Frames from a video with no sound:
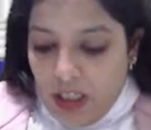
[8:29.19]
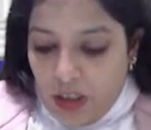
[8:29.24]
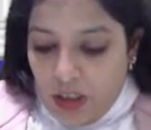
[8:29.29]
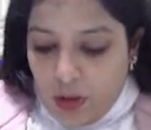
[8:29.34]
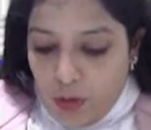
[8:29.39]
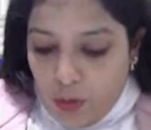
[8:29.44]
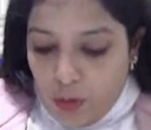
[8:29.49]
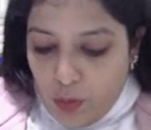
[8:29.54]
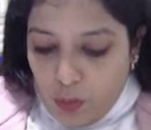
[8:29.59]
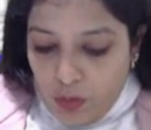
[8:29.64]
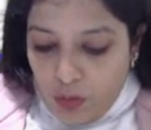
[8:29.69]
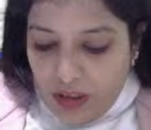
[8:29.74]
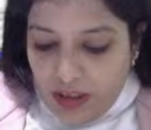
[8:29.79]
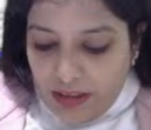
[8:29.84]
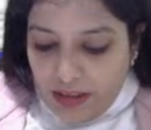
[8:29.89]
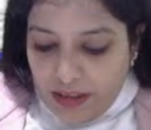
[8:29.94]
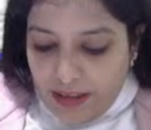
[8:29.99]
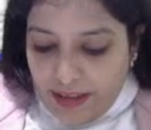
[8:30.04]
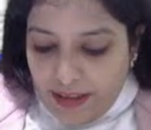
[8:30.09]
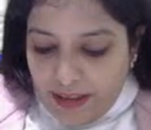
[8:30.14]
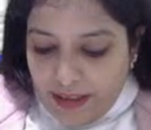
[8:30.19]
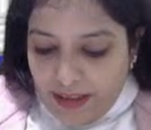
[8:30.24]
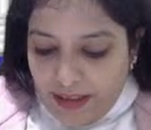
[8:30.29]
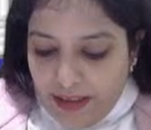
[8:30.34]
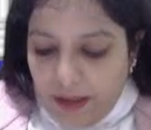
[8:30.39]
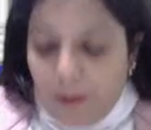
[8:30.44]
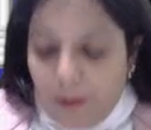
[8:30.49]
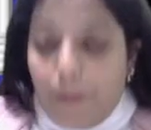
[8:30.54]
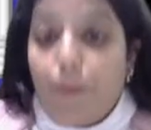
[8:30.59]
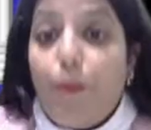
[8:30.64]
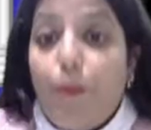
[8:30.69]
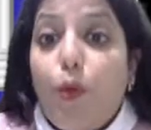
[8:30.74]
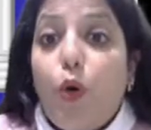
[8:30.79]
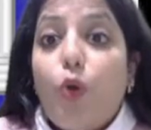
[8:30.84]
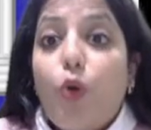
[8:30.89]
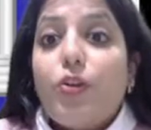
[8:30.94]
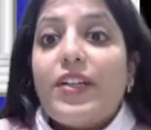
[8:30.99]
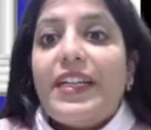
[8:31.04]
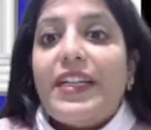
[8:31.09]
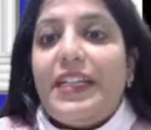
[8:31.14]
you earned
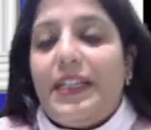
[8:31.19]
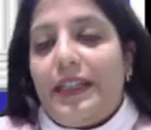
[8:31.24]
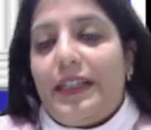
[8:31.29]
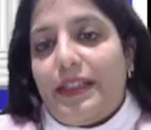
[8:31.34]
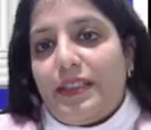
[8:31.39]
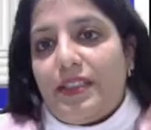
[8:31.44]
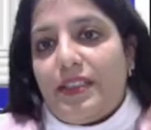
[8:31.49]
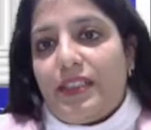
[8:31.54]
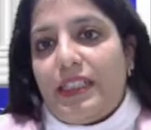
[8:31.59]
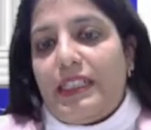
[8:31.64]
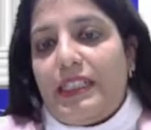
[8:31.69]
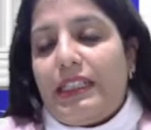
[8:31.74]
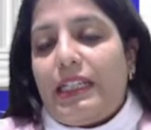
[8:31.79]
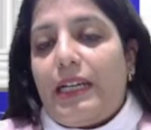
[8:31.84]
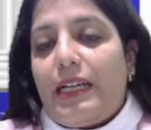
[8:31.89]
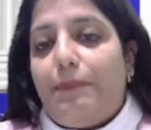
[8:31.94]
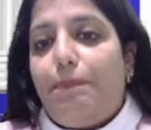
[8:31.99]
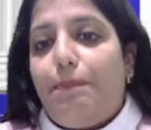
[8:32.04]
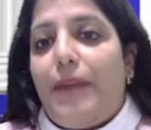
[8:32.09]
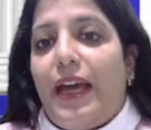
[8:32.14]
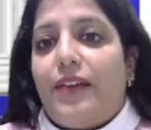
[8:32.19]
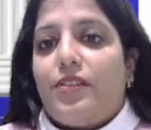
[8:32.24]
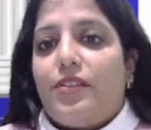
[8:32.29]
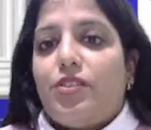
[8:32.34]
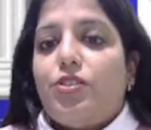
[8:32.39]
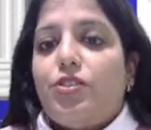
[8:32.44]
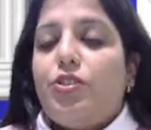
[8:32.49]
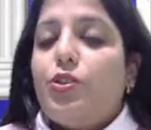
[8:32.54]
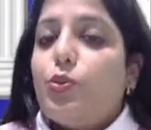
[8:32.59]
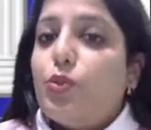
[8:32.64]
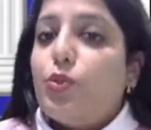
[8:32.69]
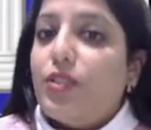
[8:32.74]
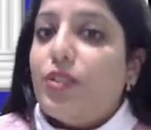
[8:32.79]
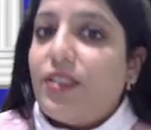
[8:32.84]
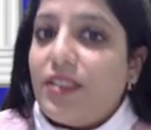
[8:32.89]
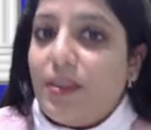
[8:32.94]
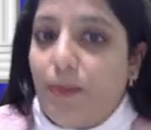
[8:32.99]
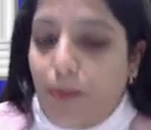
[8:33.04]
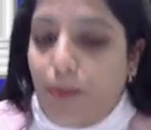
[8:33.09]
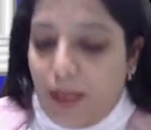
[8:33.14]
more interest in comparison to the
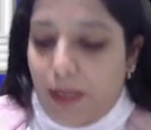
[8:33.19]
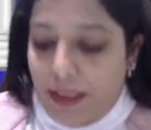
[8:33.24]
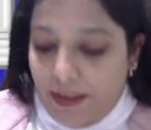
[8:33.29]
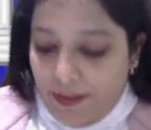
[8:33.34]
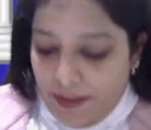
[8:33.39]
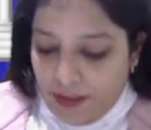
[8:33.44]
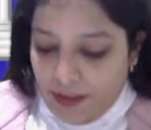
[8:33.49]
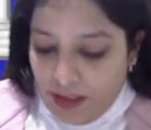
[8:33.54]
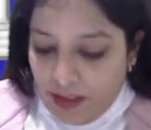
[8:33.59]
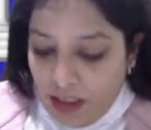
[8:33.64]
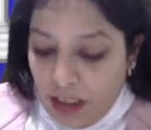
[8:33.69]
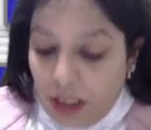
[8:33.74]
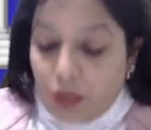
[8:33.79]
simple interest.